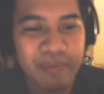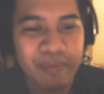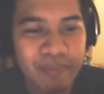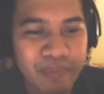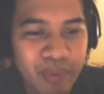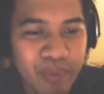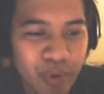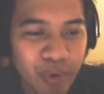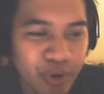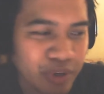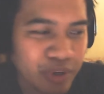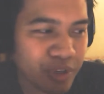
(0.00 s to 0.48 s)

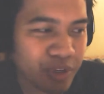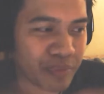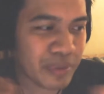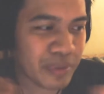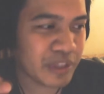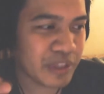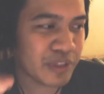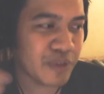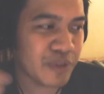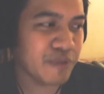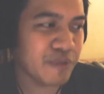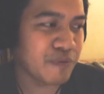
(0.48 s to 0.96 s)
Or it could
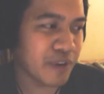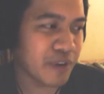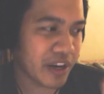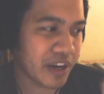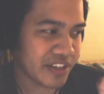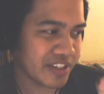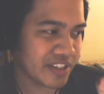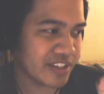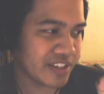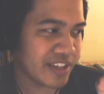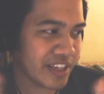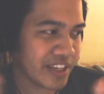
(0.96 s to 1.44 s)
be two
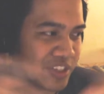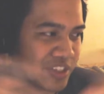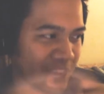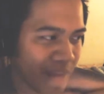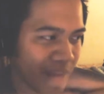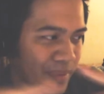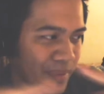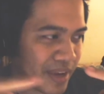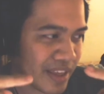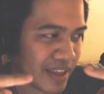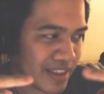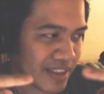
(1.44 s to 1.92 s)
foxes like
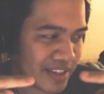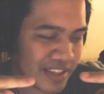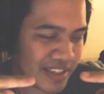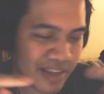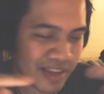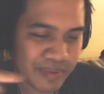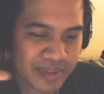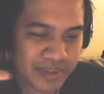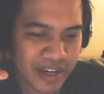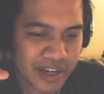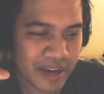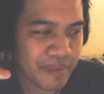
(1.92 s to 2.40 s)
jabbing at the
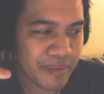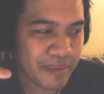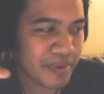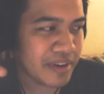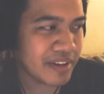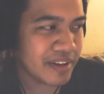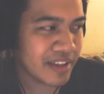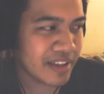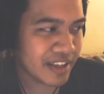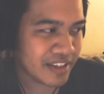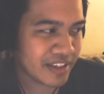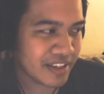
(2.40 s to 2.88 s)
same time,
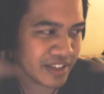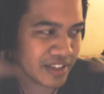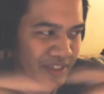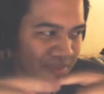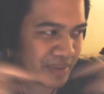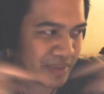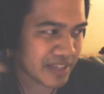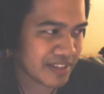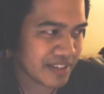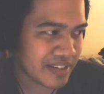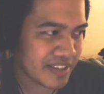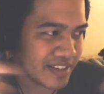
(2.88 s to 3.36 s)
and it just
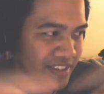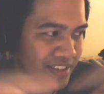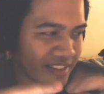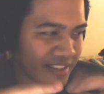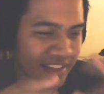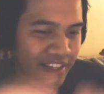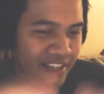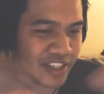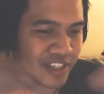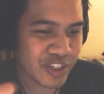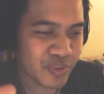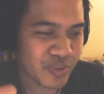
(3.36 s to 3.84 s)

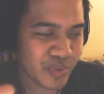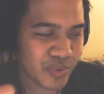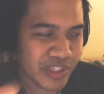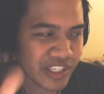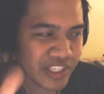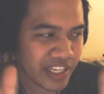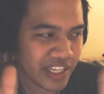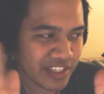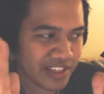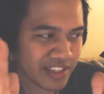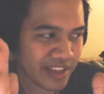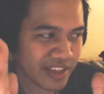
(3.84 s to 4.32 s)

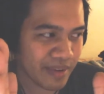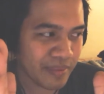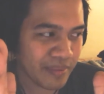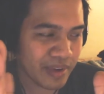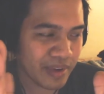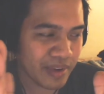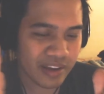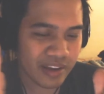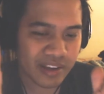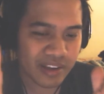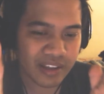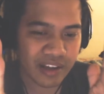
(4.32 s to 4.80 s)
resets them.
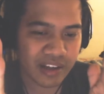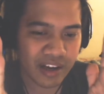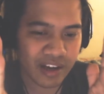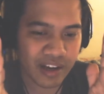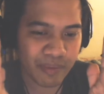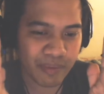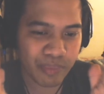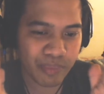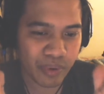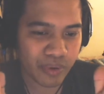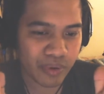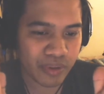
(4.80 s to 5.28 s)

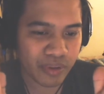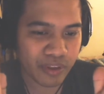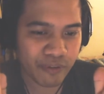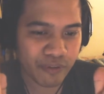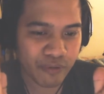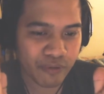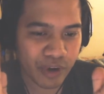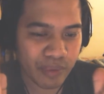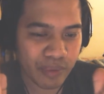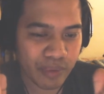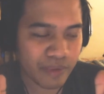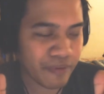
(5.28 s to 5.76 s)
But the
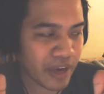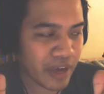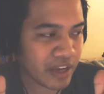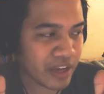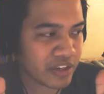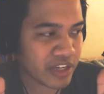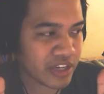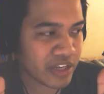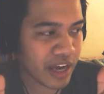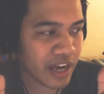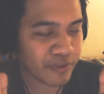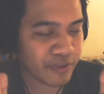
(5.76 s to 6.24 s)
frame
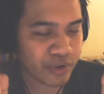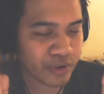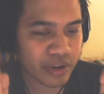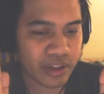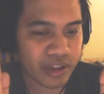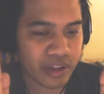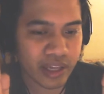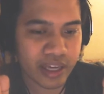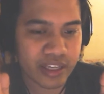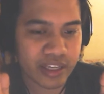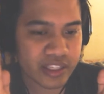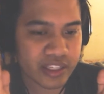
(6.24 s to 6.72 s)
advantage after a
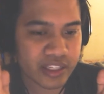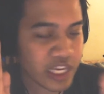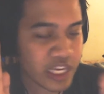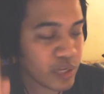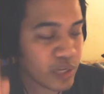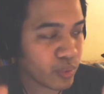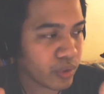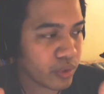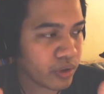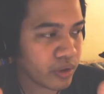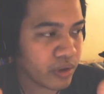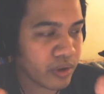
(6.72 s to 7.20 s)
clank is
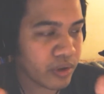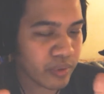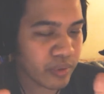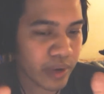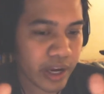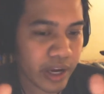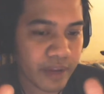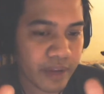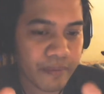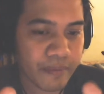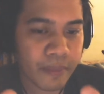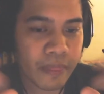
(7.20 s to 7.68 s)
equal,
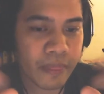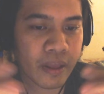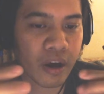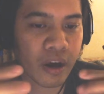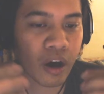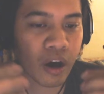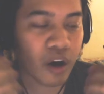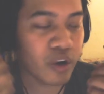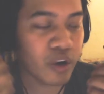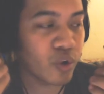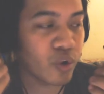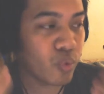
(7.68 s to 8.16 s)
right?
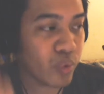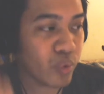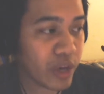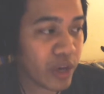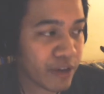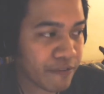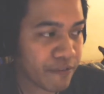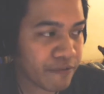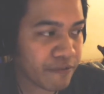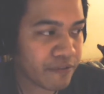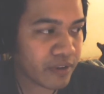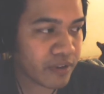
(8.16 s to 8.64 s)
On a
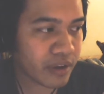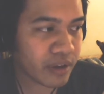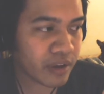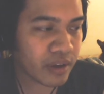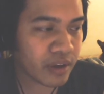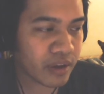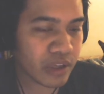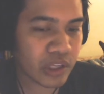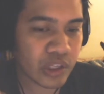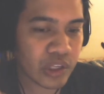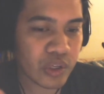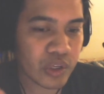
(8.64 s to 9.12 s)
whiff,
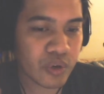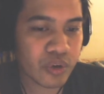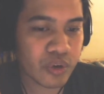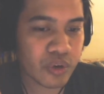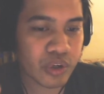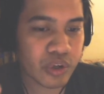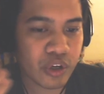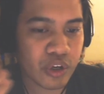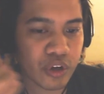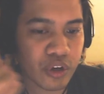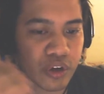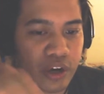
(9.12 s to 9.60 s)

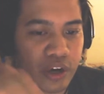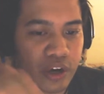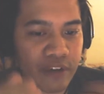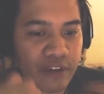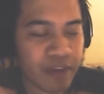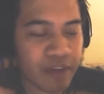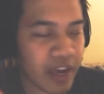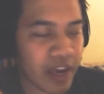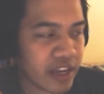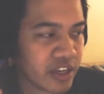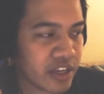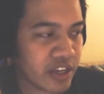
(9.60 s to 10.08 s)
your
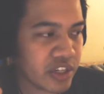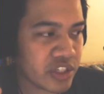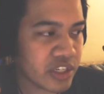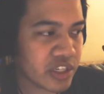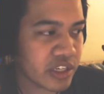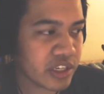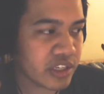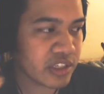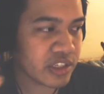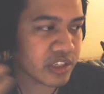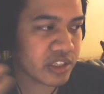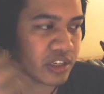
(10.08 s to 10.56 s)
advantage
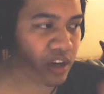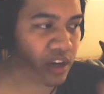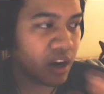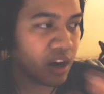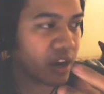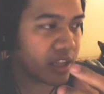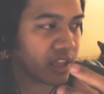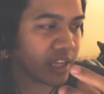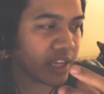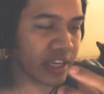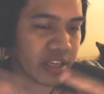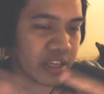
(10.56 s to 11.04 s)
is
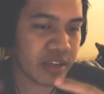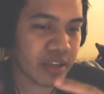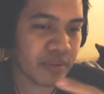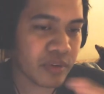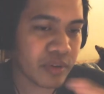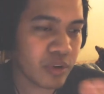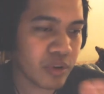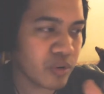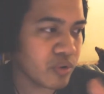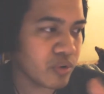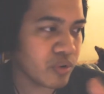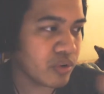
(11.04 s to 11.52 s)
gone. Like
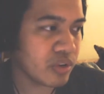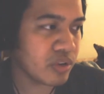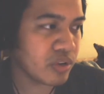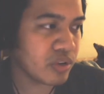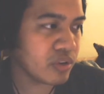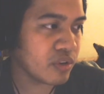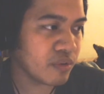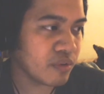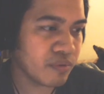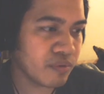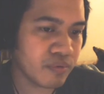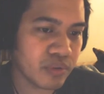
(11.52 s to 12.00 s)
you're
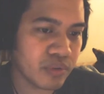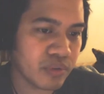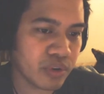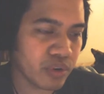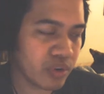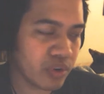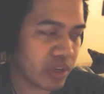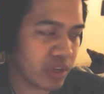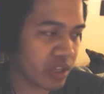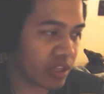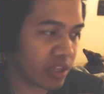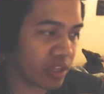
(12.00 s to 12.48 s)

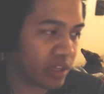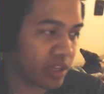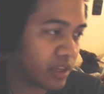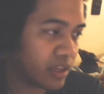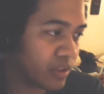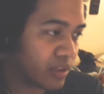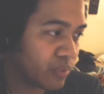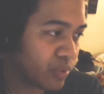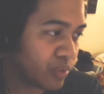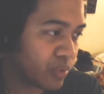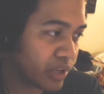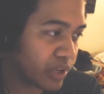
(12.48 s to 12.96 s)
in the
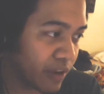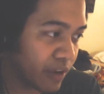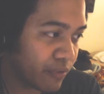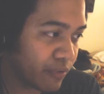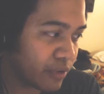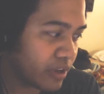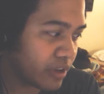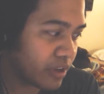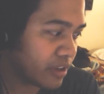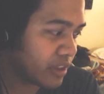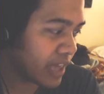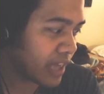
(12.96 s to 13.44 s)

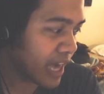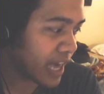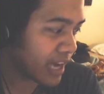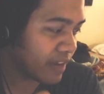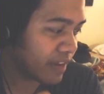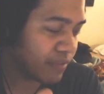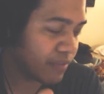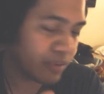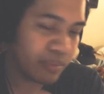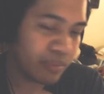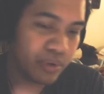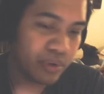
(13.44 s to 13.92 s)
recovery lag
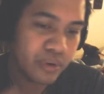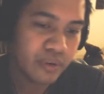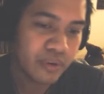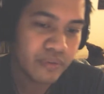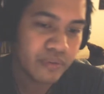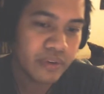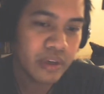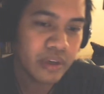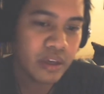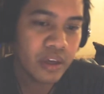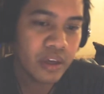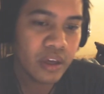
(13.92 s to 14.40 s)
of a
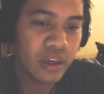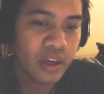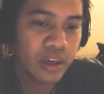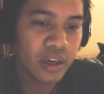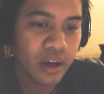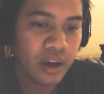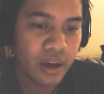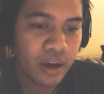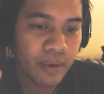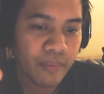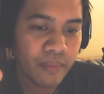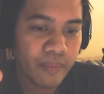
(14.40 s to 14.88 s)
move.
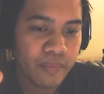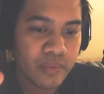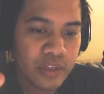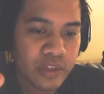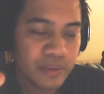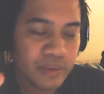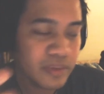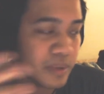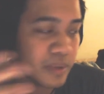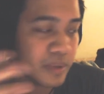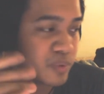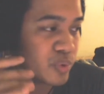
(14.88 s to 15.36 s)

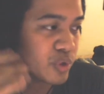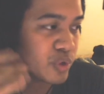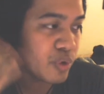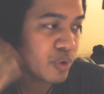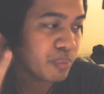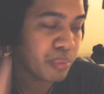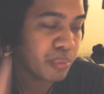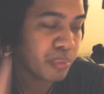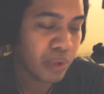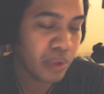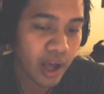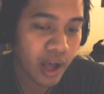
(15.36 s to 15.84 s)
Sometimes when you
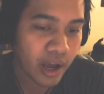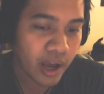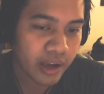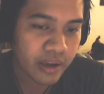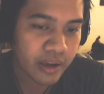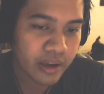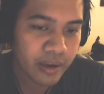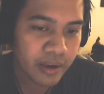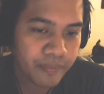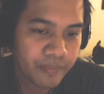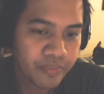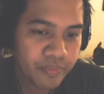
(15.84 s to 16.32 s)

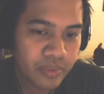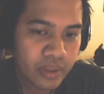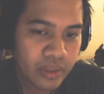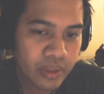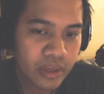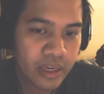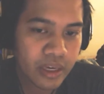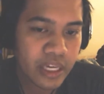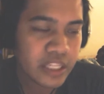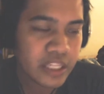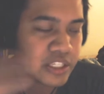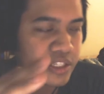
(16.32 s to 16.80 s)
block,
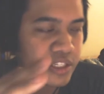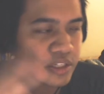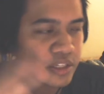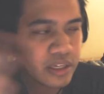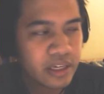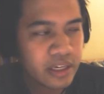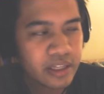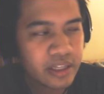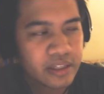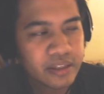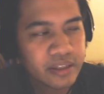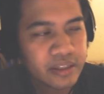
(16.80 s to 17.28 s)
it
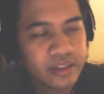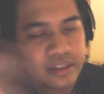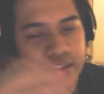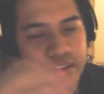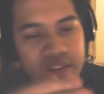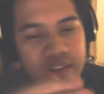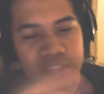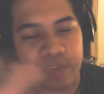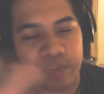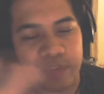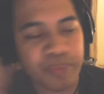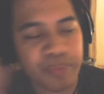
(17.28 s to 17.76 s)

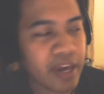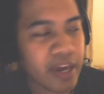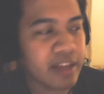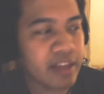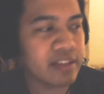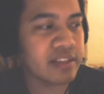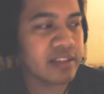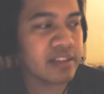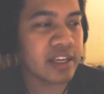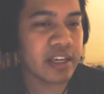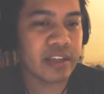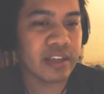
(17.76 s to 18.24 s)

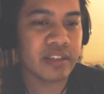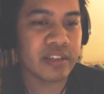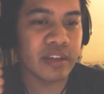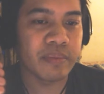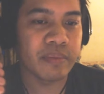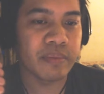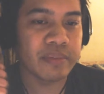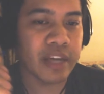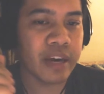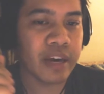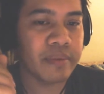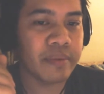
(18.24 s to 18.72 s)
depends. Like
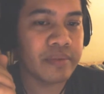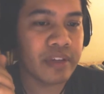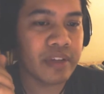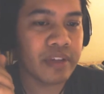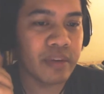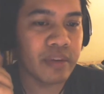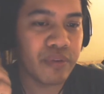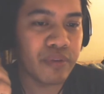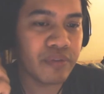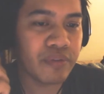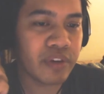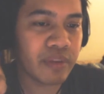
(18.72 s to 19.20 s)
sometimes a
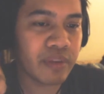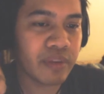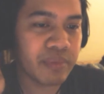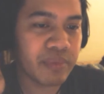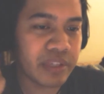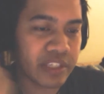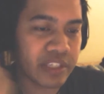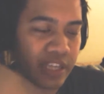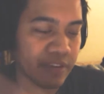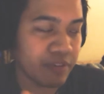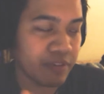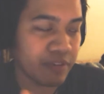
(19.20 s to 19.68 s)
move can be
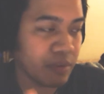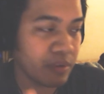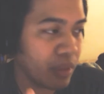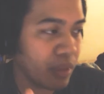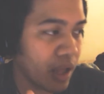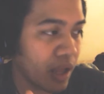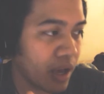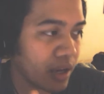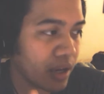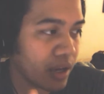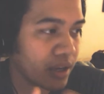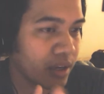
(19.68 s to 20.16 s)
safe on
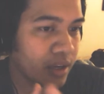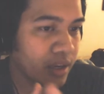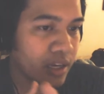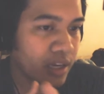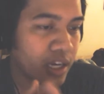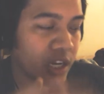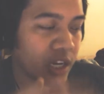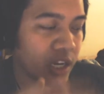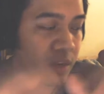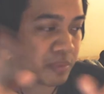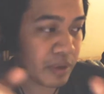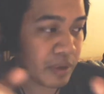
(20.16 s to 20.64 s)
block.
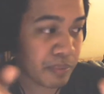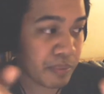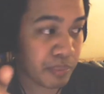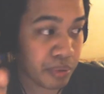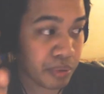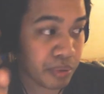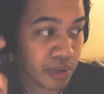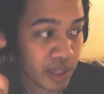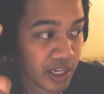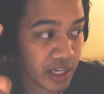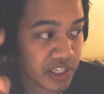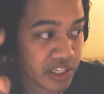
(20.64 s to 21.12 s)
It can be
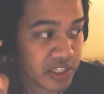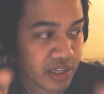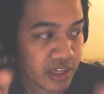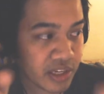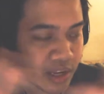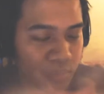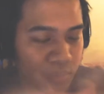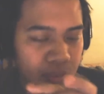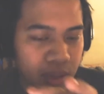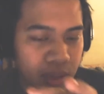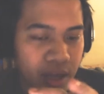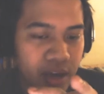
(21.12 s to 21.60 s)
plus
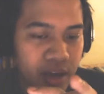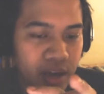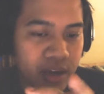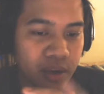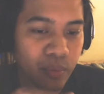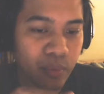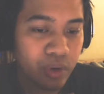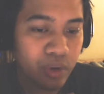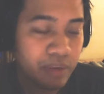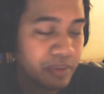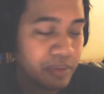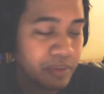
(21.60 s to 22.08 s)
on block,
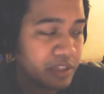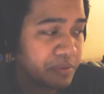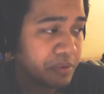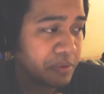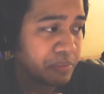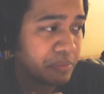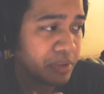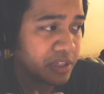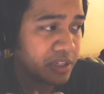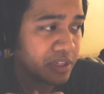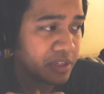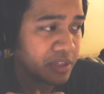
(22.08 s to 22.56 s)
and what it means to be
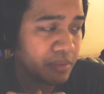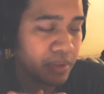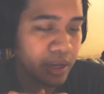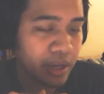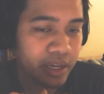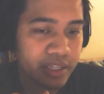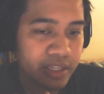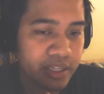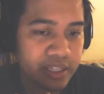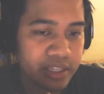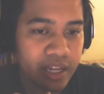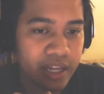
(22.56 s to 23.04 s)
plus on
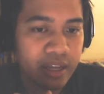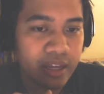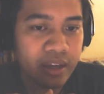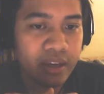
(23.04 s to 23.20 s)
block is that